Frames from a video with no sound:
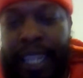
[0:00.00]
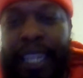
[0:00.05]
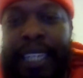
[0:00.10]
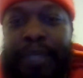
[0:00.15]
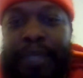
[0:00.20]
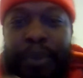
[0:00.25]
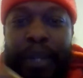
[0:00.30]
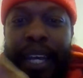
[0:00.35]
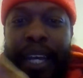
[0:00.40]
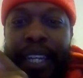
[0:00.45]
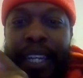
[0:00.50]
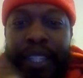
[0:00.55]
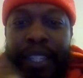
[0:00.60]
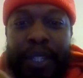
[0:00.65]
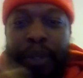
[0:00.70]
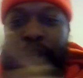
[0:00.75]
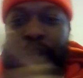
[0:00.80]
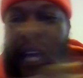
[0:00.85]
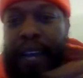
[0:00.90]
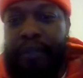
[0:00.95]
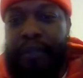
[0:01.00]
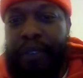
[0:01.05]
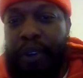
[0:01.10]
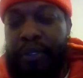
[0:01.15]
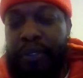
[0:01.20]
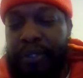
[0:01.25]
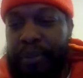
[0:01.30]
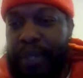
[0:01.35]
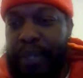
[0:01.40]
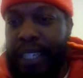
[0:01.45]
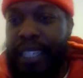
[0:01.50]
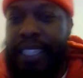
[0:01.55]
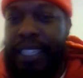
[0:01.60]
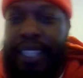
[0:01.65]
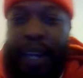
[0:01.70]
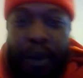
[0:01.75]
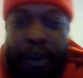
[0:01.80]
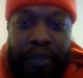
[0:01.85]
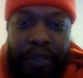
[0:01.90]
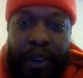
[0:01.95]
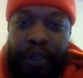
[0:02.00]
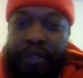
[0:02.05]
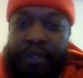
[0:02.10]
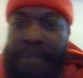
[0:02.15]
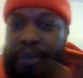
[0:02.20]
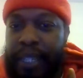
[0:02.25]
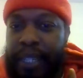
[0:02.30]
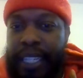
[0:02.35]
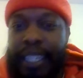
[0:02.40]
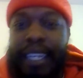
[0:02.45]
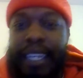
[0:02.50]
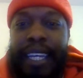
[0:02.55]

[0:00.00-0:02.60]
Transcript: is be like, "Do not vote for me. Don't vote for me."